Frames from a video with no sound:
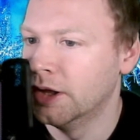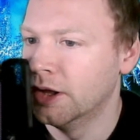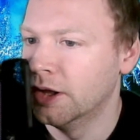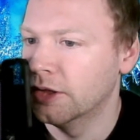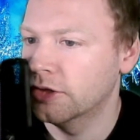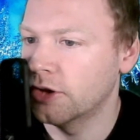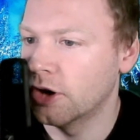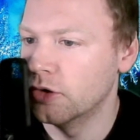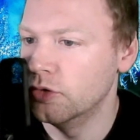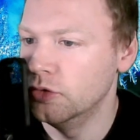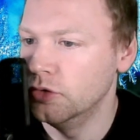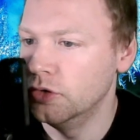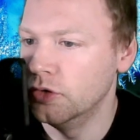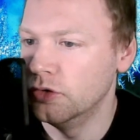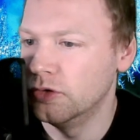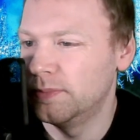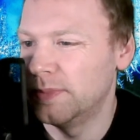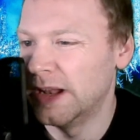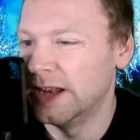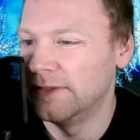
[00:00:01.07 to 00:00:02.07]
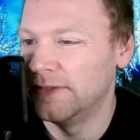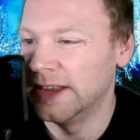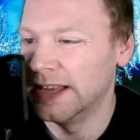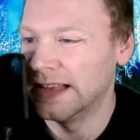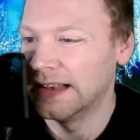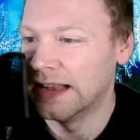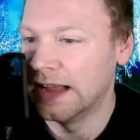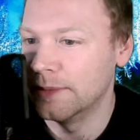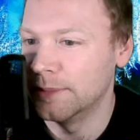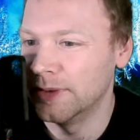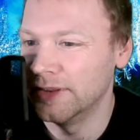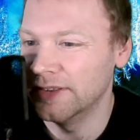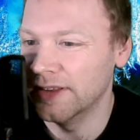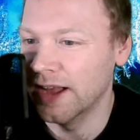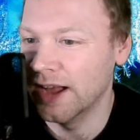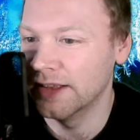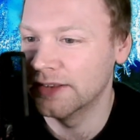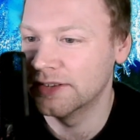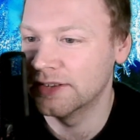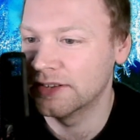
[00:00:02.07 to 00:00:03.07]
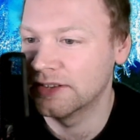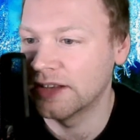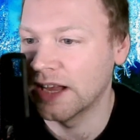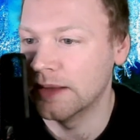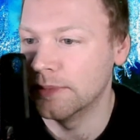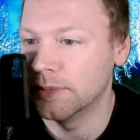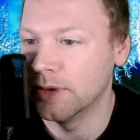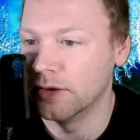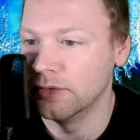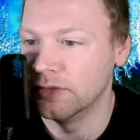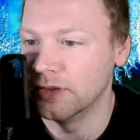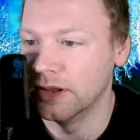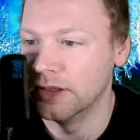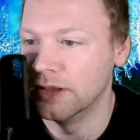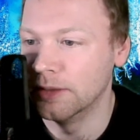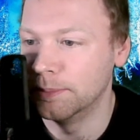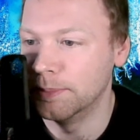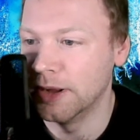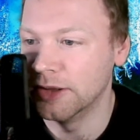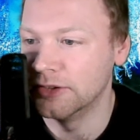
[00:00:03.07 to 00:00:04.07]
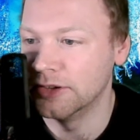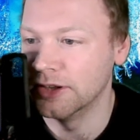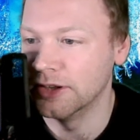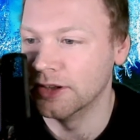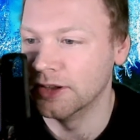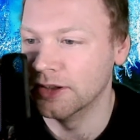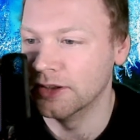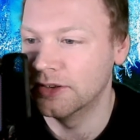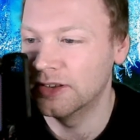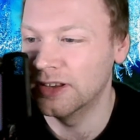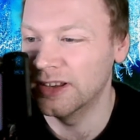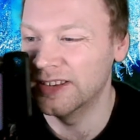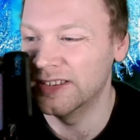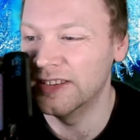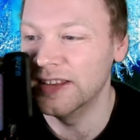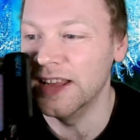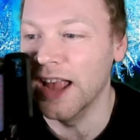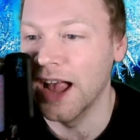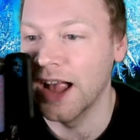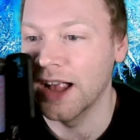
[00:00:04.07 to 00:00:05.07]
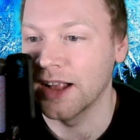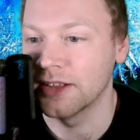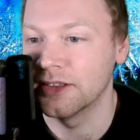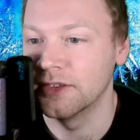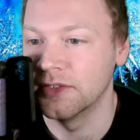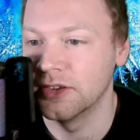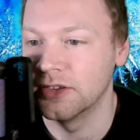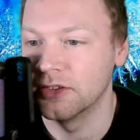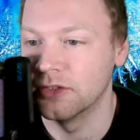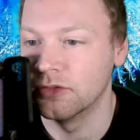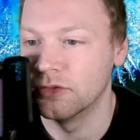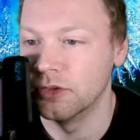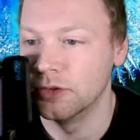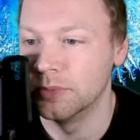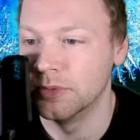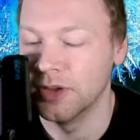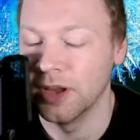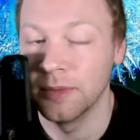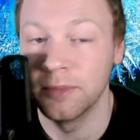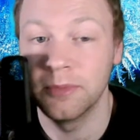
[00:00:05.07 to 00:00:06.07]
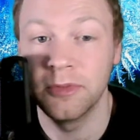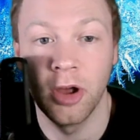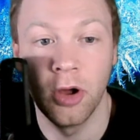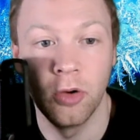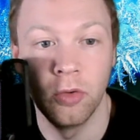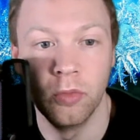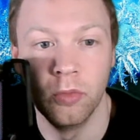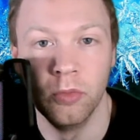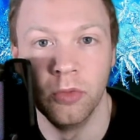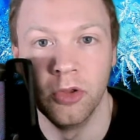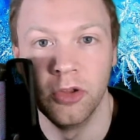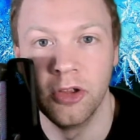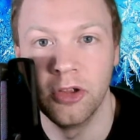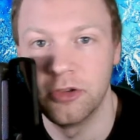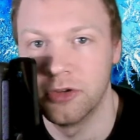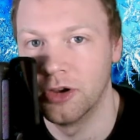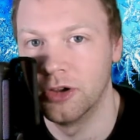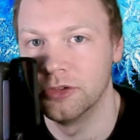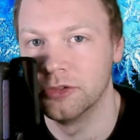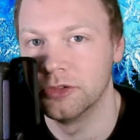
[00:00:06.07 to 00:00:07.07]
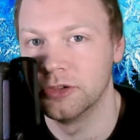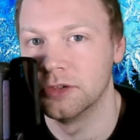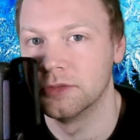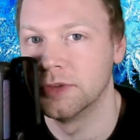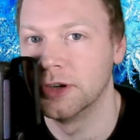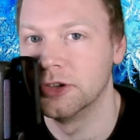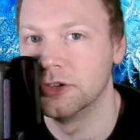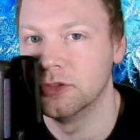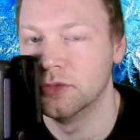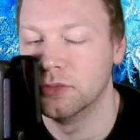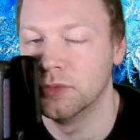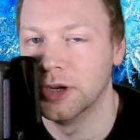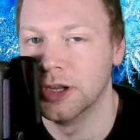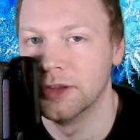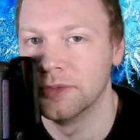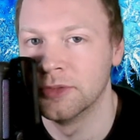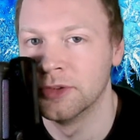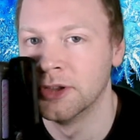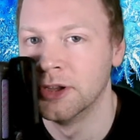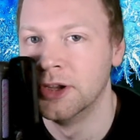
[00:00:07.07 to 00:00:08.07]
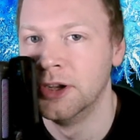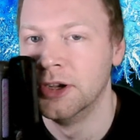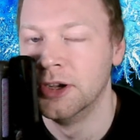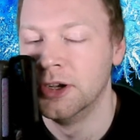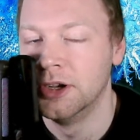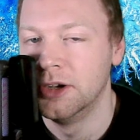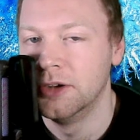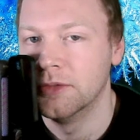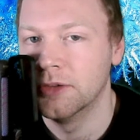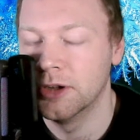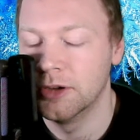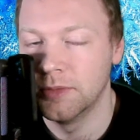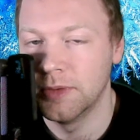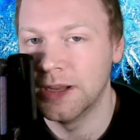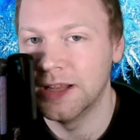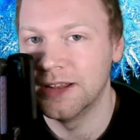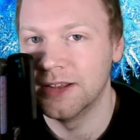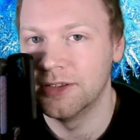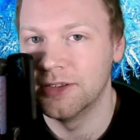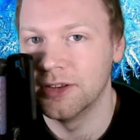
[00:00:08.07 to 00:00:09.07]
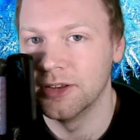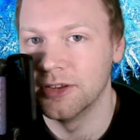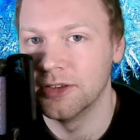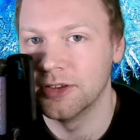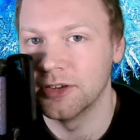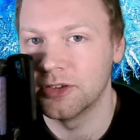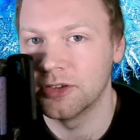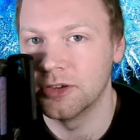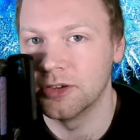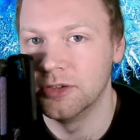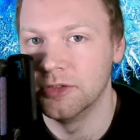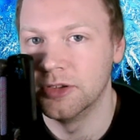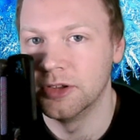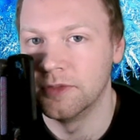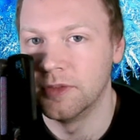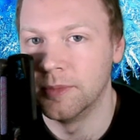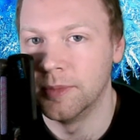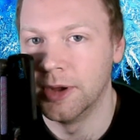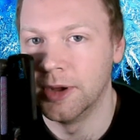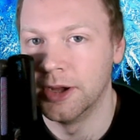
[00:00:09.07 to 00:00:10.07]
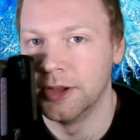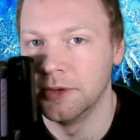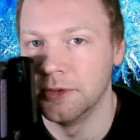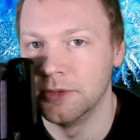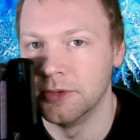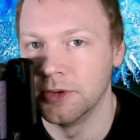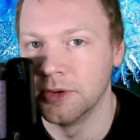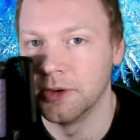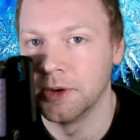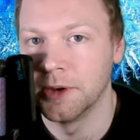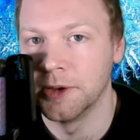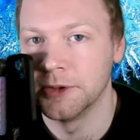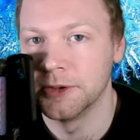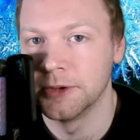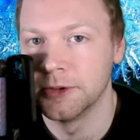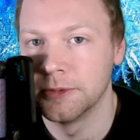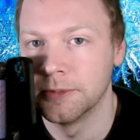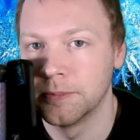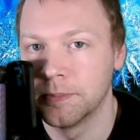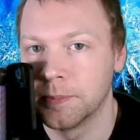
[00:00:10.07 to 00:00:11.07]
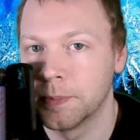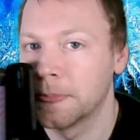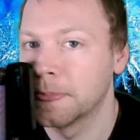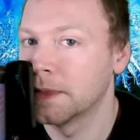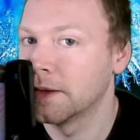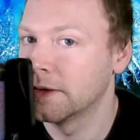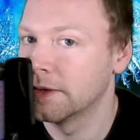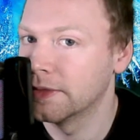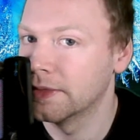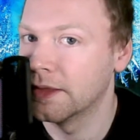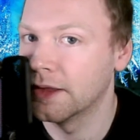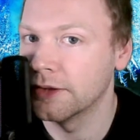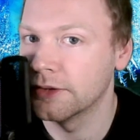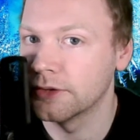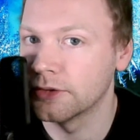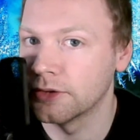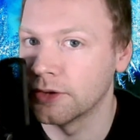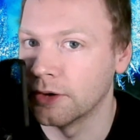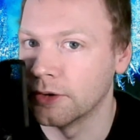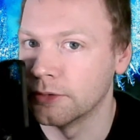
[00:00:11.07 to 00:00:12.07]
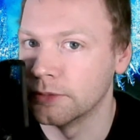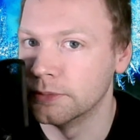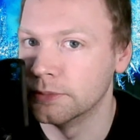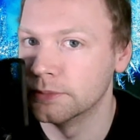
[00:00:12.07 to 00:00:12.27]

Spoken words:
Don't use benefit claimants as scapegoats in the budget, as 60 activist groups have told the Chancellor, Rachel Reeves. I'm going to read into this exclusive from iNews, you guys. Let's go.